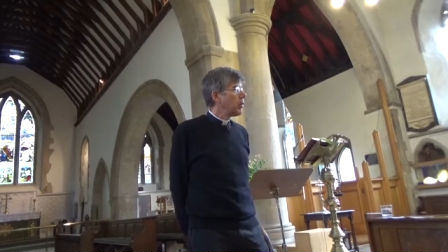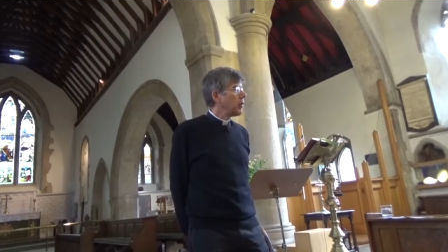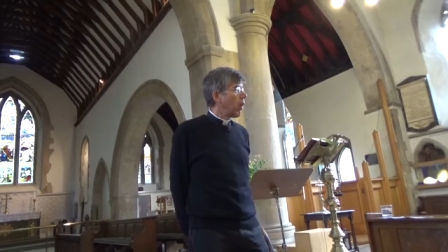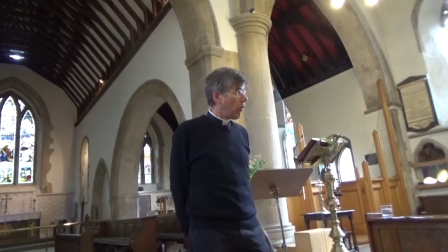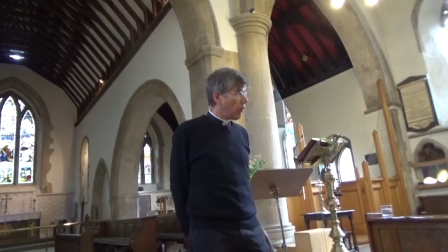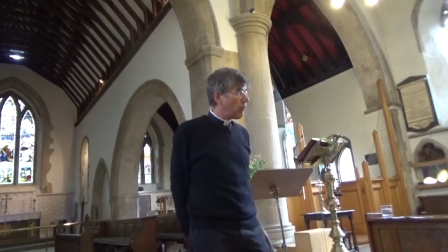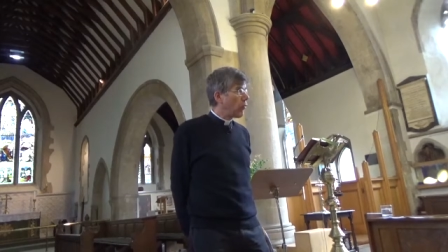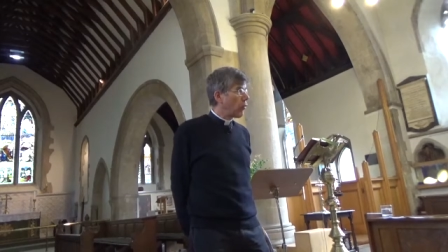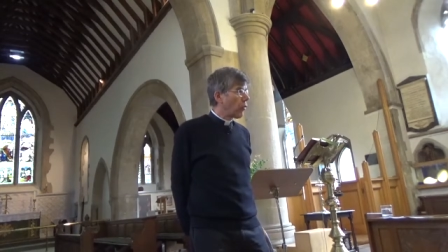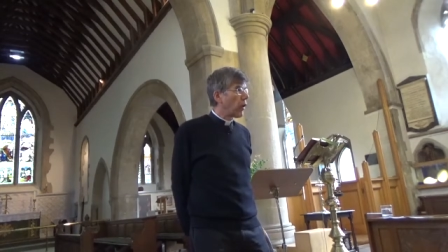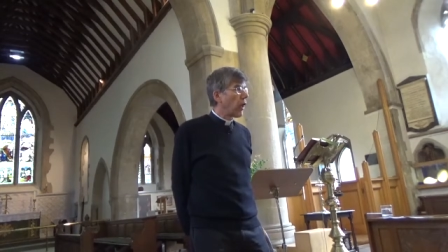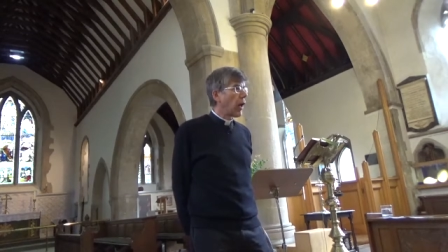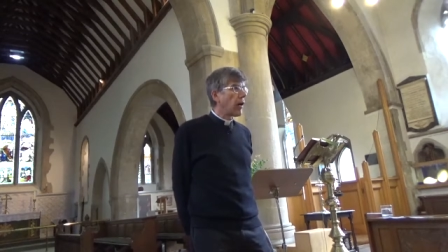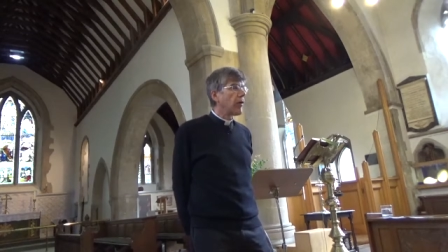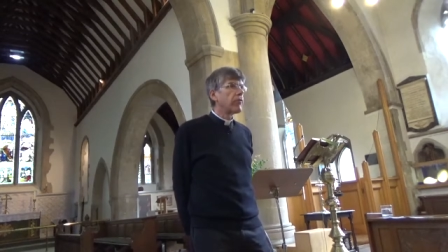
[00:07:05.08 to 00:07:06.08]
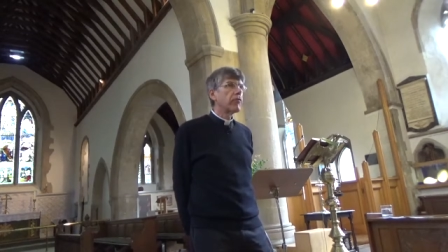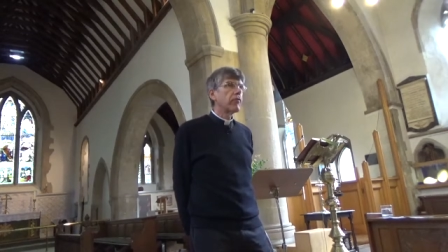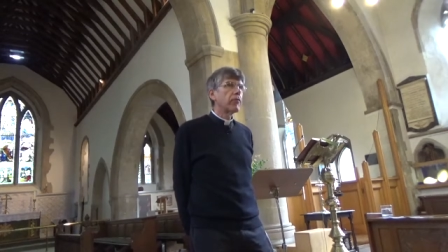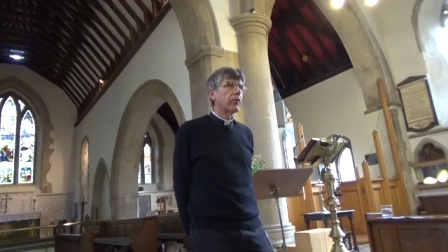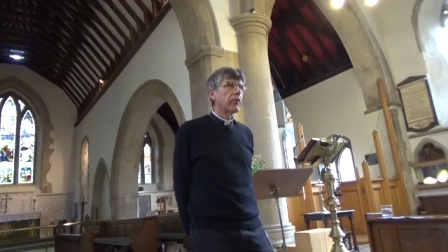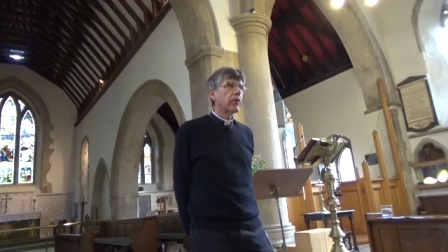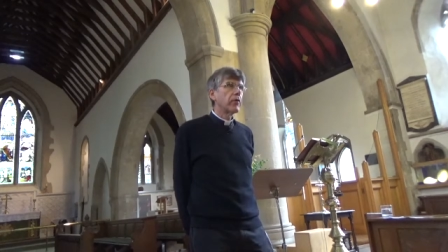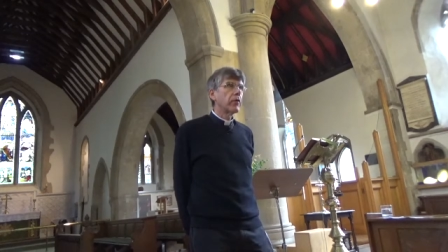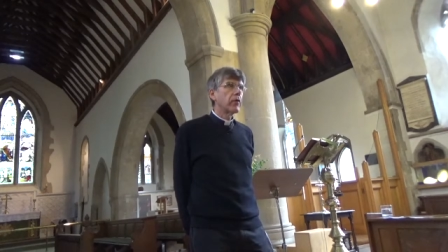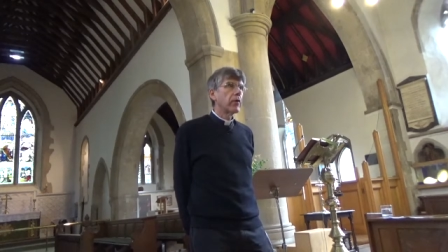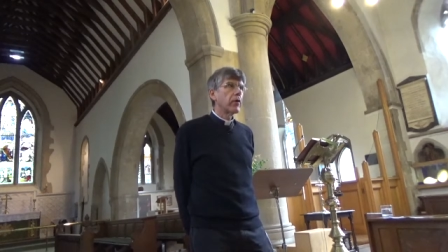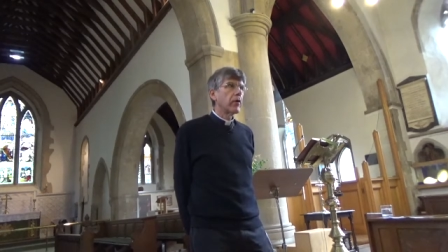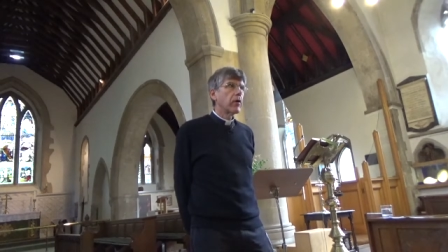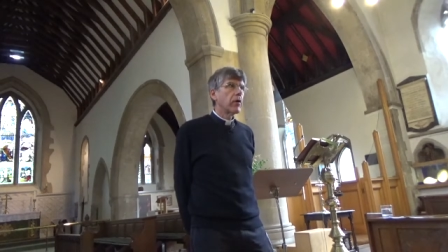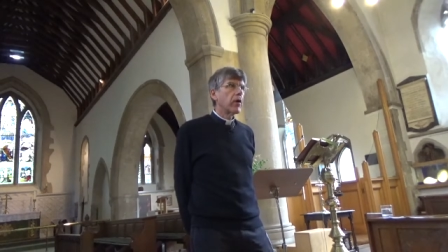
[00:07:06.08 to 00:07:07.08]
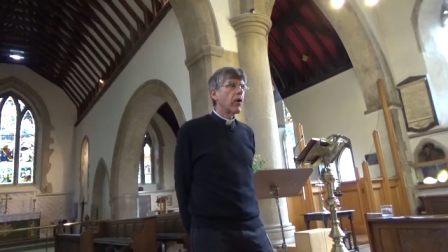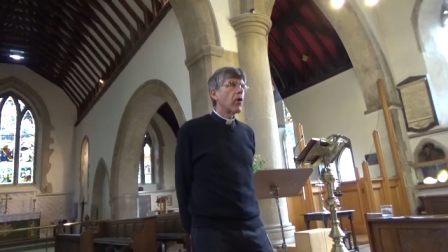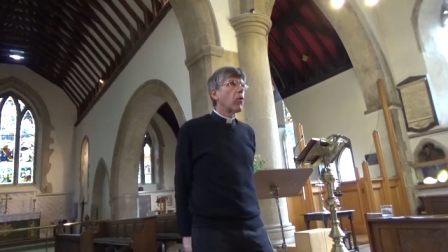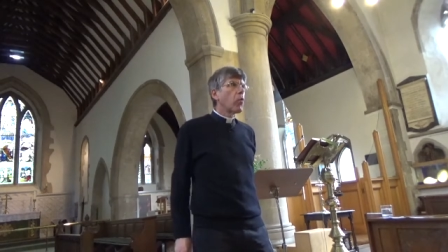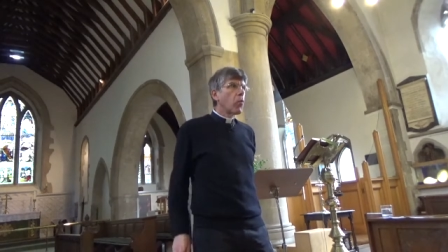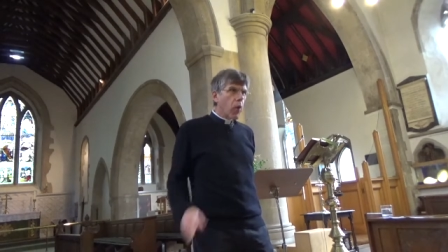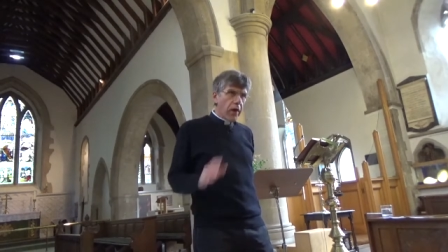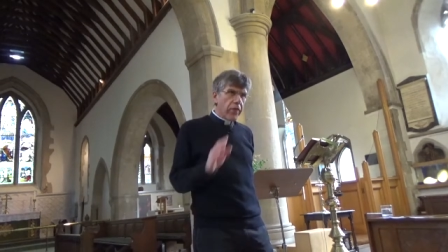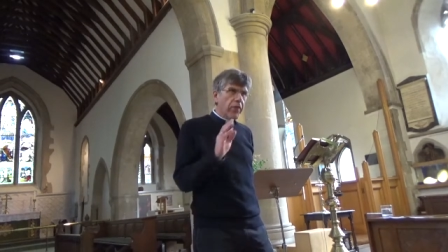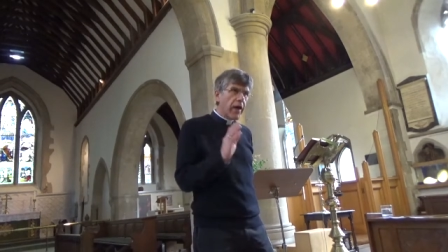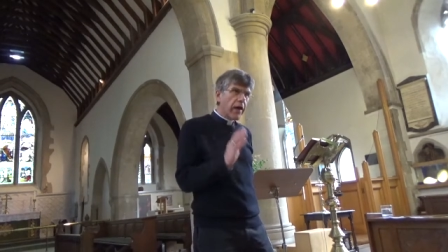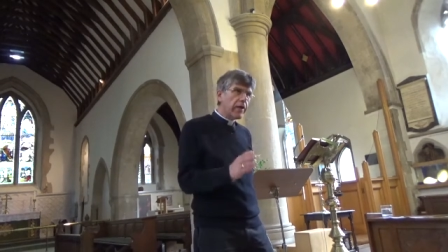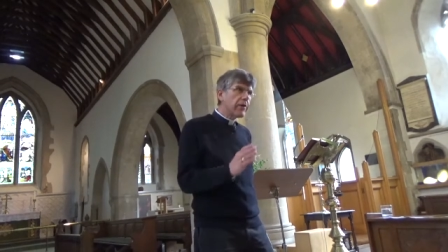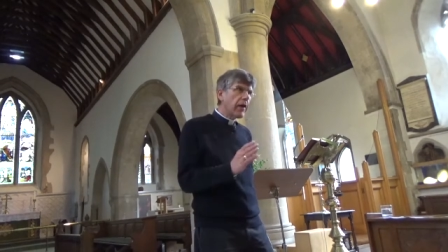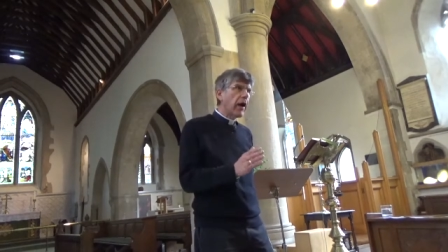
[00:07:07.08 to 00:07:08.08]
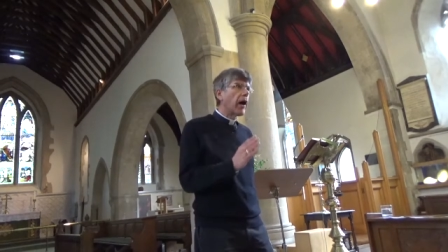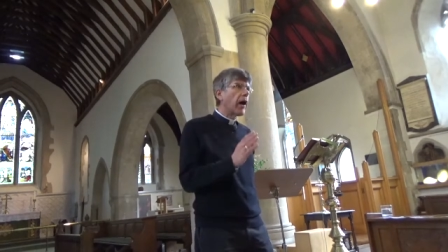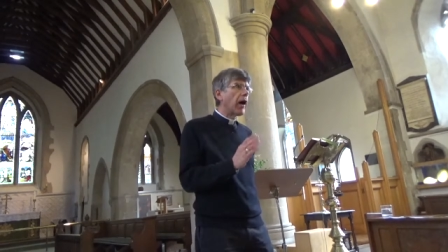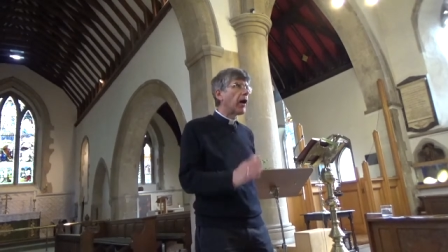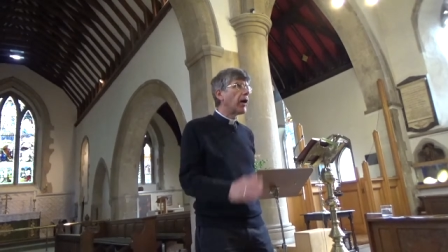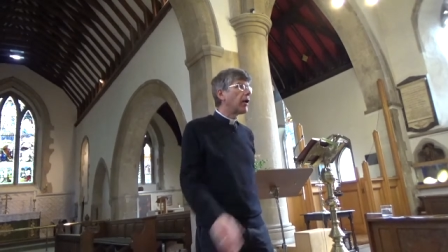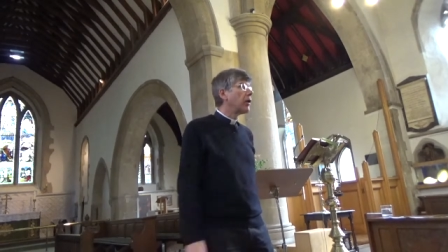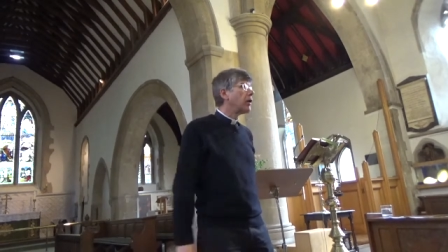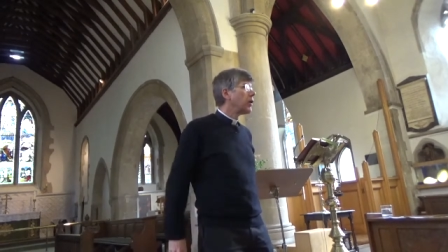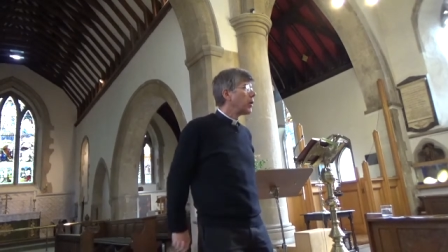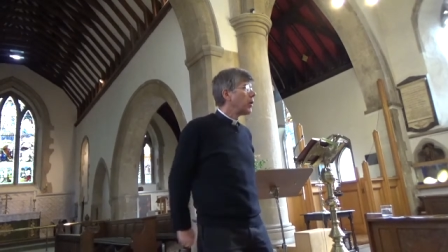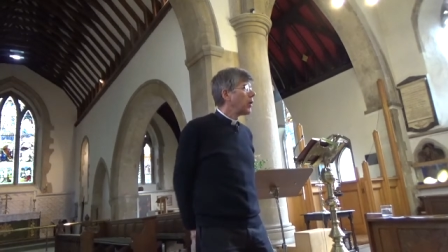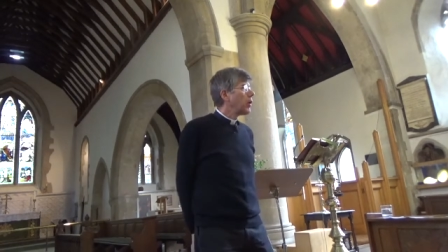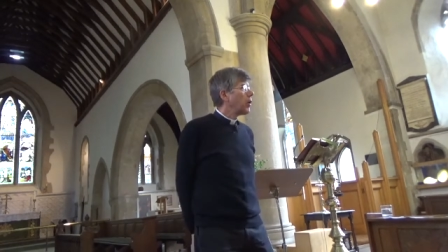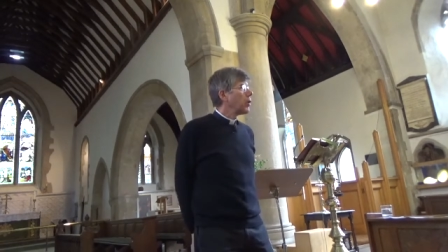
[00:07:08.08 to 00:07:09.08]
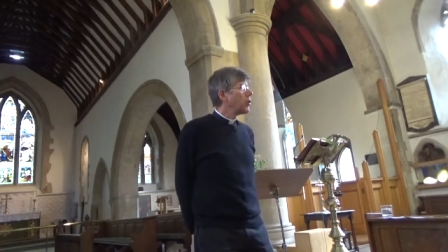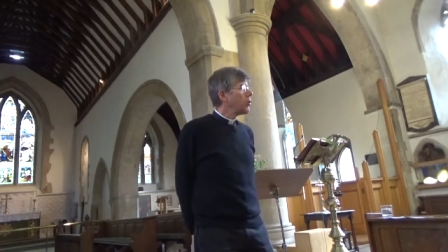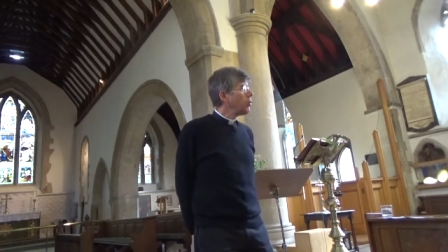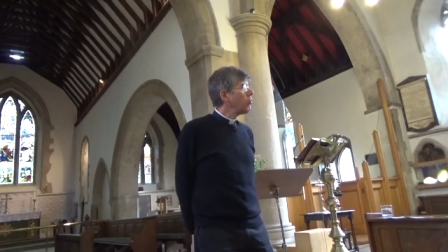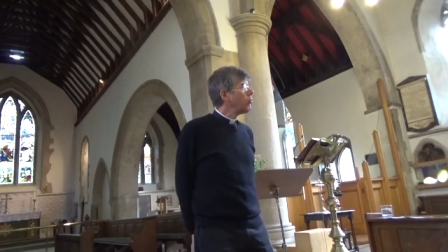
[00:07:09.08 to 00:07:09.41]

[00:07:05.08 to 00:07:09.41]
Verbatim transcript: of your life, when they die, you